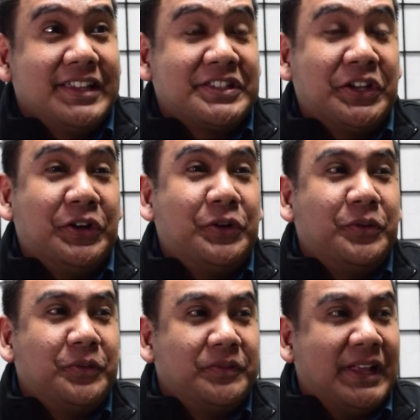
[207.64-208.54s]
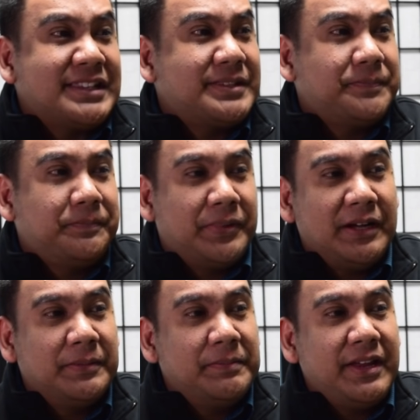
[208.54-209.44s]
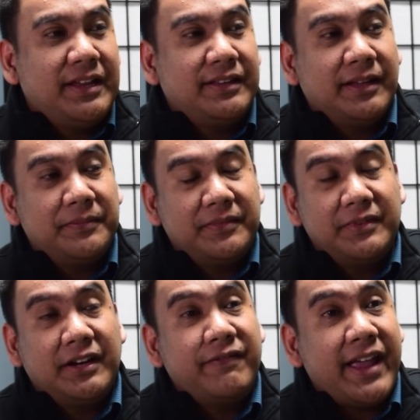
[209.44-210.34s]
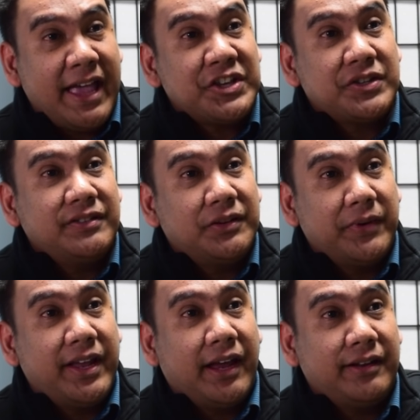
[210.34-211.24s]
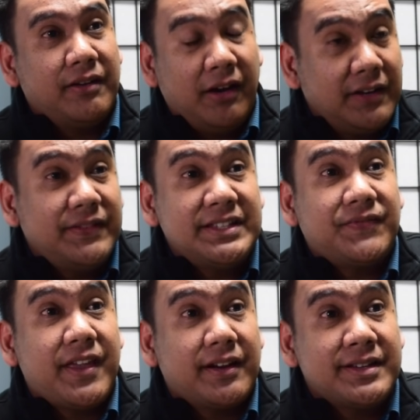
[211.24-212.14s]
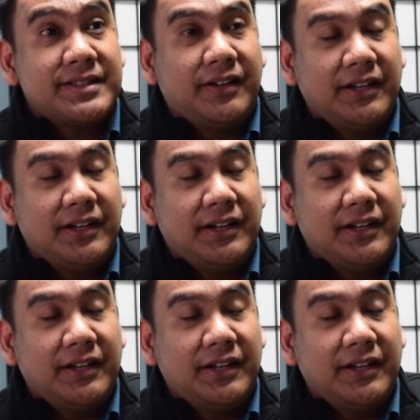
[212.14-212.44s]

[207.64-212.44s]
So that's probably the reaction that we're getting, all of these fears,